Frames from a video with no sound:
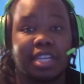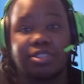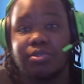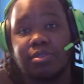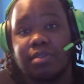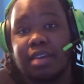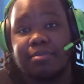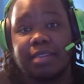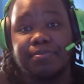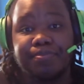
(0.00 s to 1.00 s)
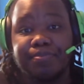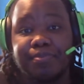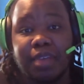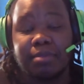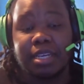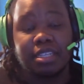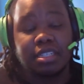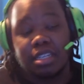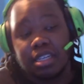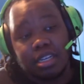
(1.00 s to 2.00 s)
That's the only way, man. I mean,
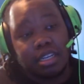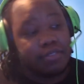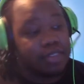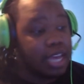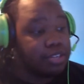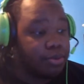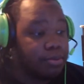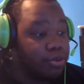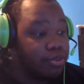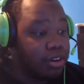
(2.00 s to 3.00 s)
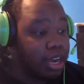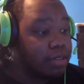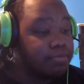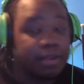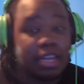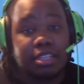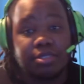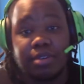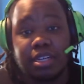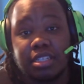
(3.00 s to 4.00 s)
if you guys want more, um, might
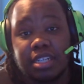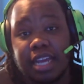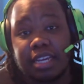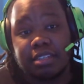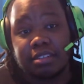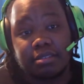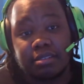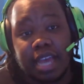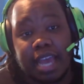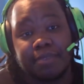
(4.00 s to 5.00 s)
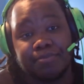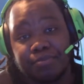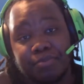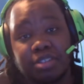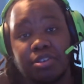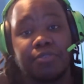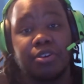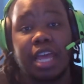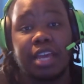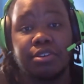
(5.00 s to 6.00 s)
as well, like, hey, let's go
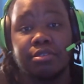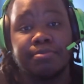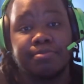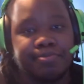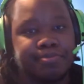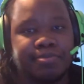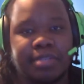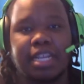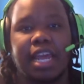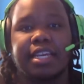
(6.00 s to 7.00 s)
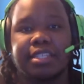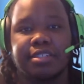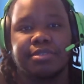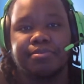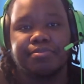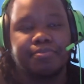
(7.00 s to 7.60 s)
for a like goal 10 likes.